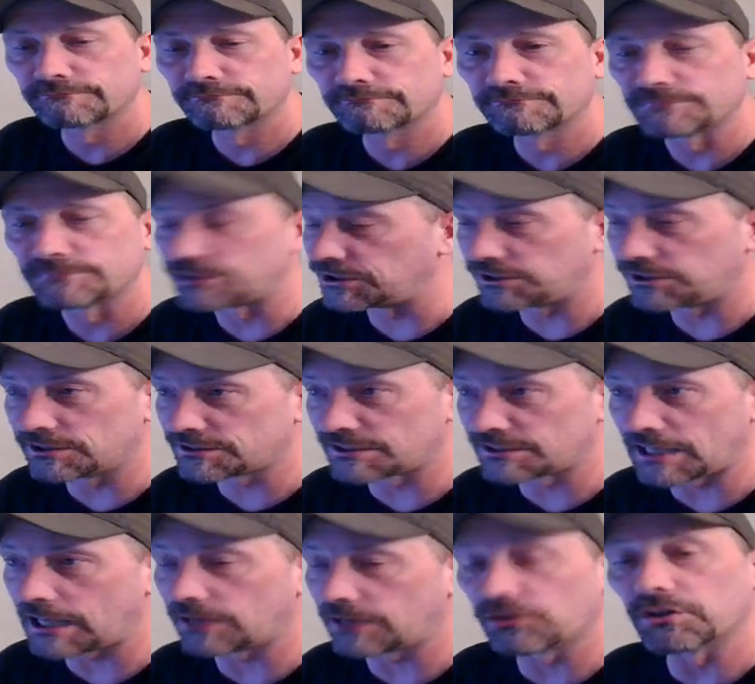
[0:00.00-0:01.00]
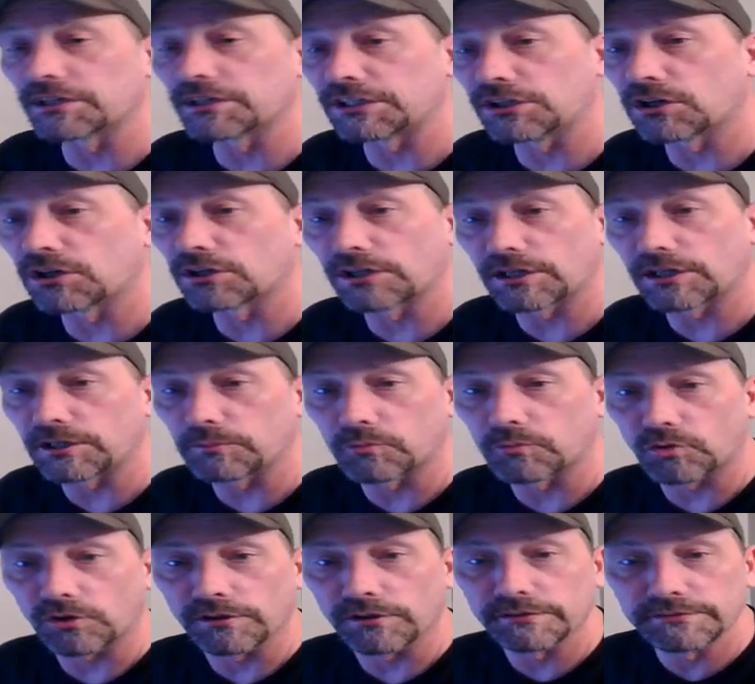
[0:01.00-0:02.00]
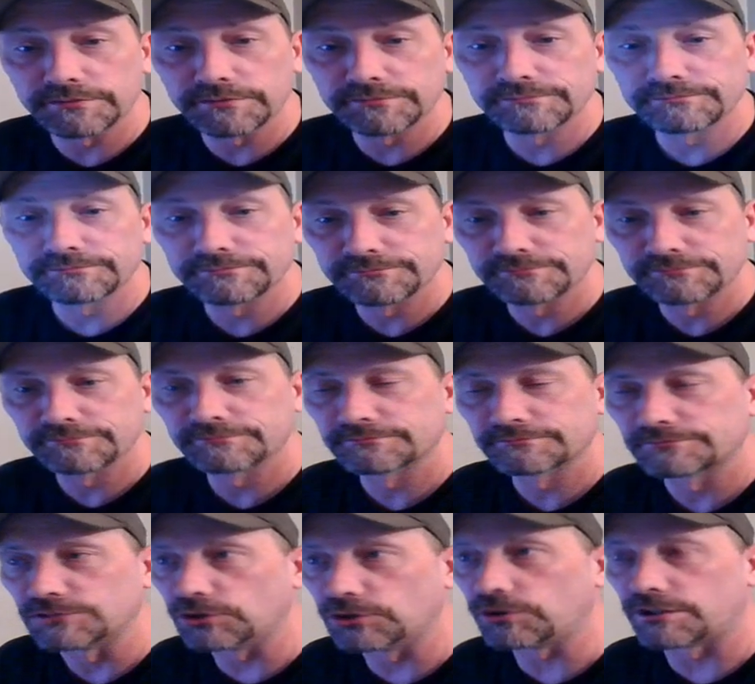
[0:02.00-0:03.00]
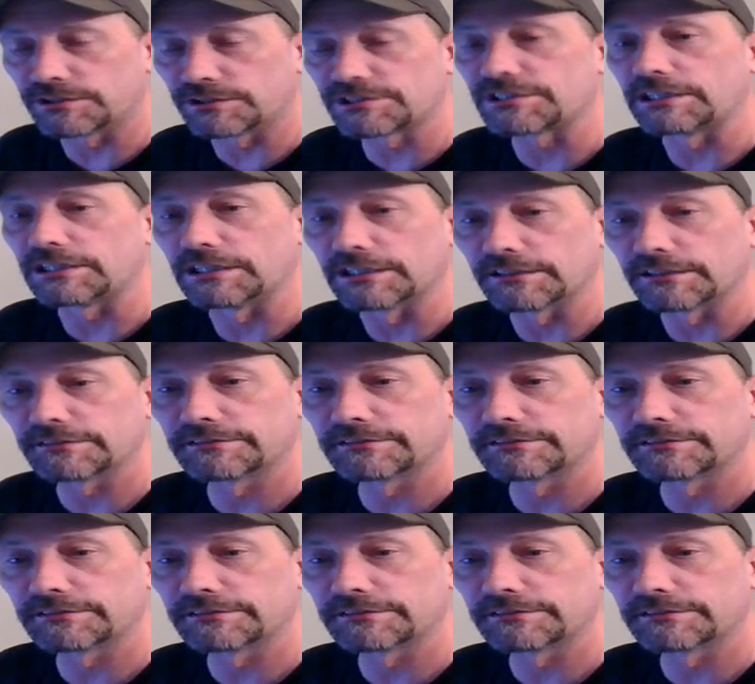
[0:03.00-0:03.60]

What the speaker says: She does not look young anymore. You can see it.